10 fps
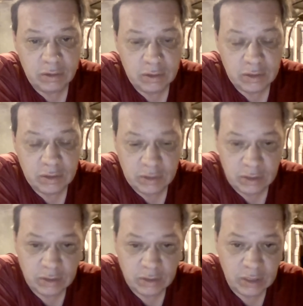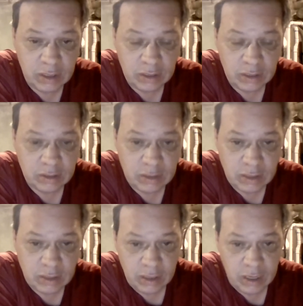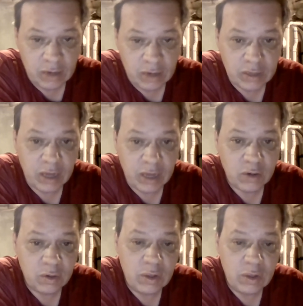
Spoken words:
is still sitting inside the CARES Act